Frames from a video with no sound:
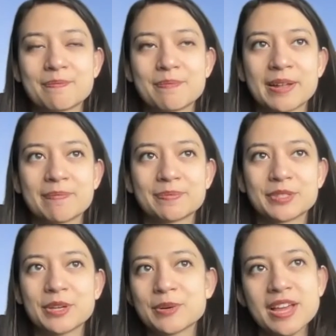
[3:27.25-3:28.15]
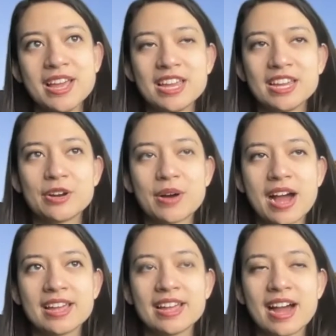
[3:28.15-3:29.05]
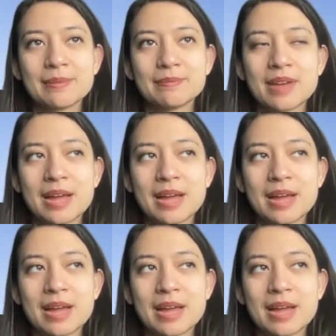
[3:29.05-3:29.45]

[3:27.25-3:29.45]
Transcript: But so, I'm